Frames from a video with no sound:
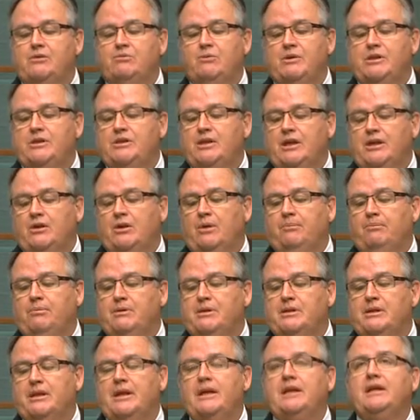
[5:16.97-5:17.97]
which did not
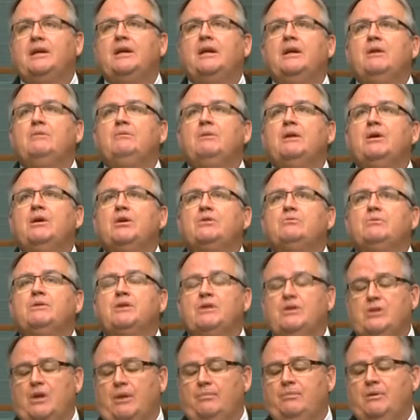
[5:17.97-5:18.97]
proceed because we
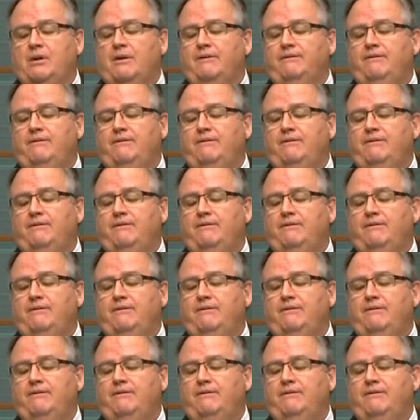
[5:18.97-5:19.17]
stopped at a